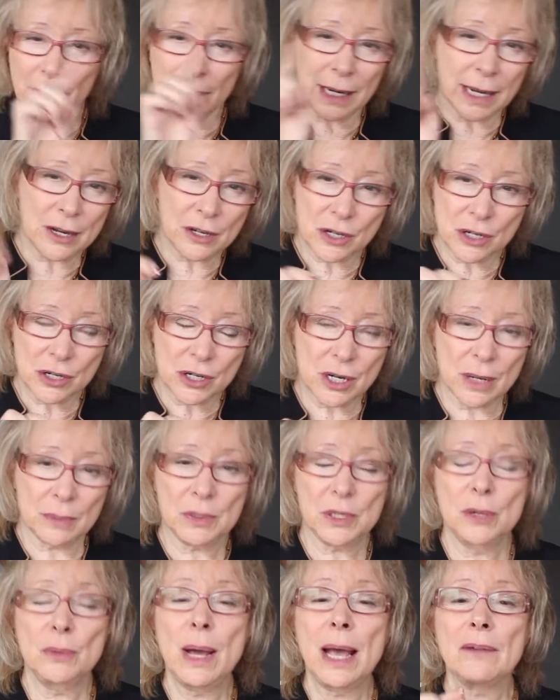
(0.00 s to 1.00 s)

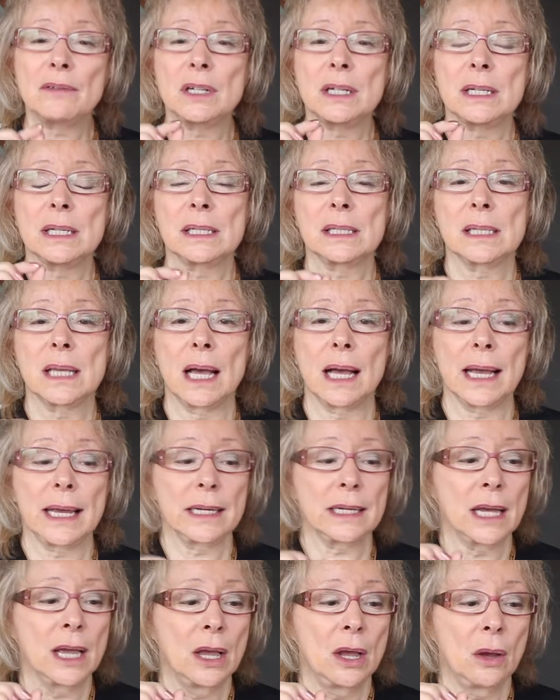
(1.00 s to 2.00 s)
relationships, you have to
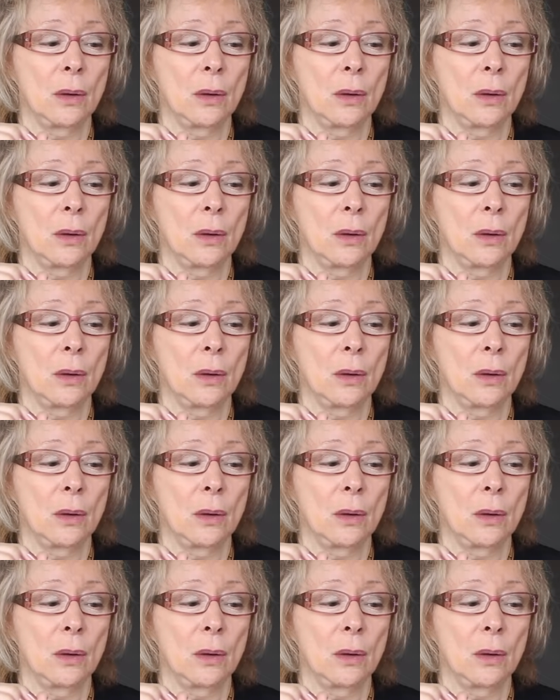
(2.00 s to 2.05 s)
decide